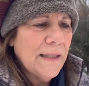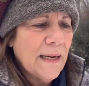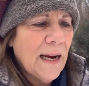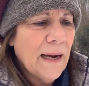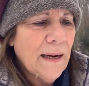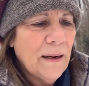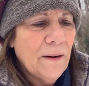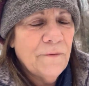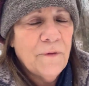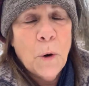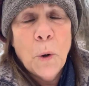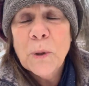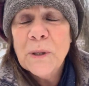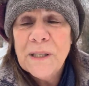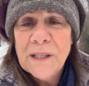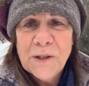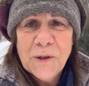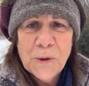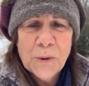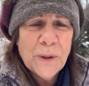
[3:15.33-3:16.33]
And I've
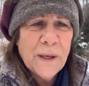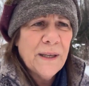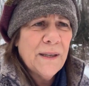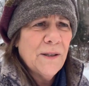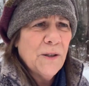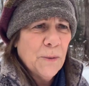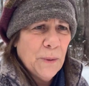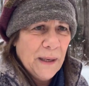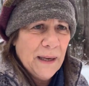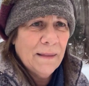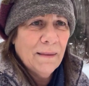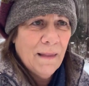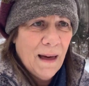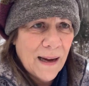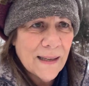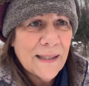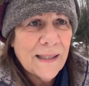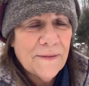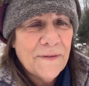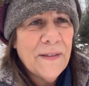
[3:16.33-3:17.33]
always enjoyed doing
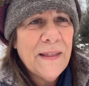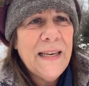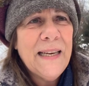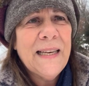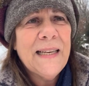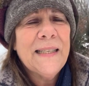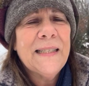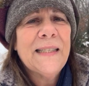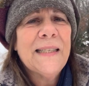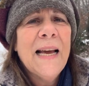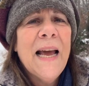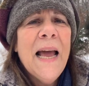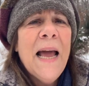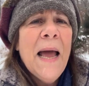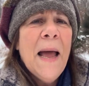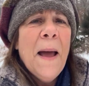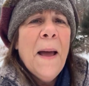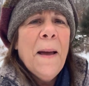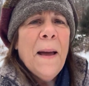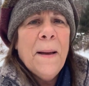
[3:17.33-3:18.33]
lots of things
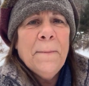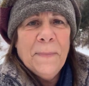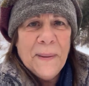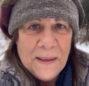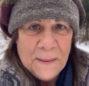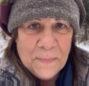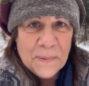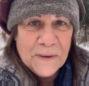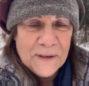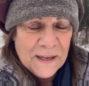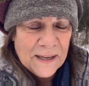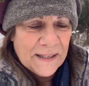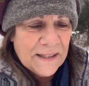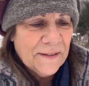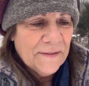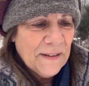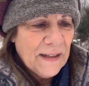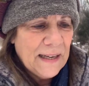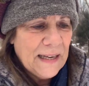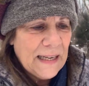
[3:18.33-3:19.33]
and being
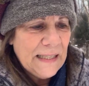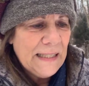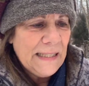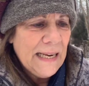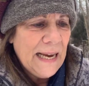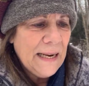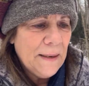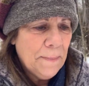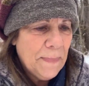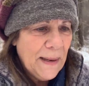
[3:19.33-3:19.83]
productive, like I said.